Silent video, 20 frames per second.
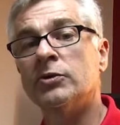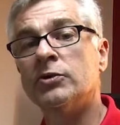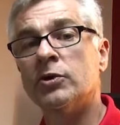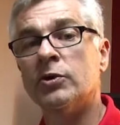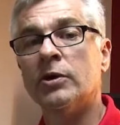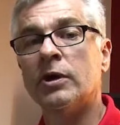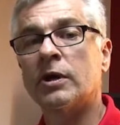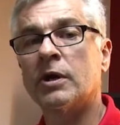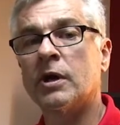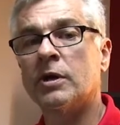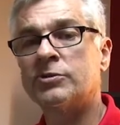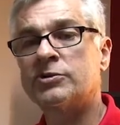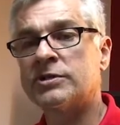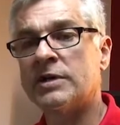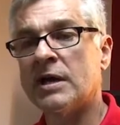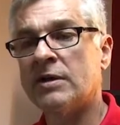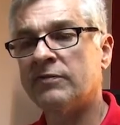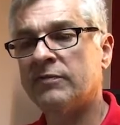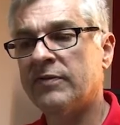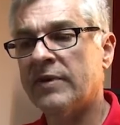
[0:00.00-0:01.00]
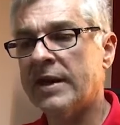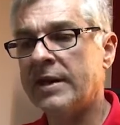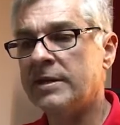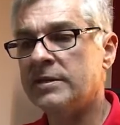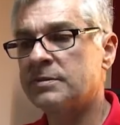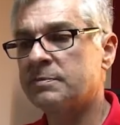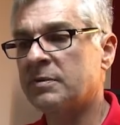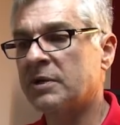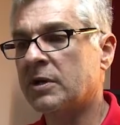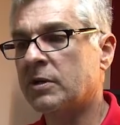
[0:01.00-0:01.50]
during a coast down
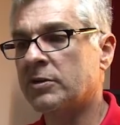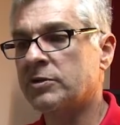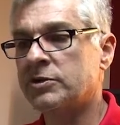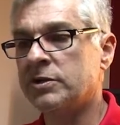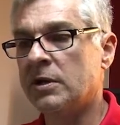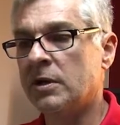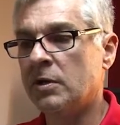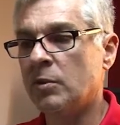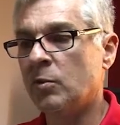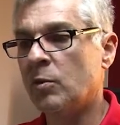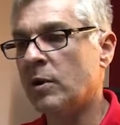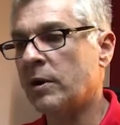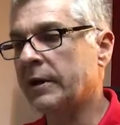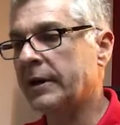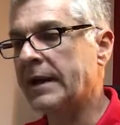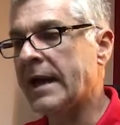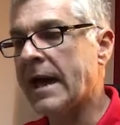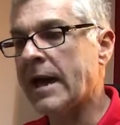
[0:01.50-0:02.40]
phase because you don't want an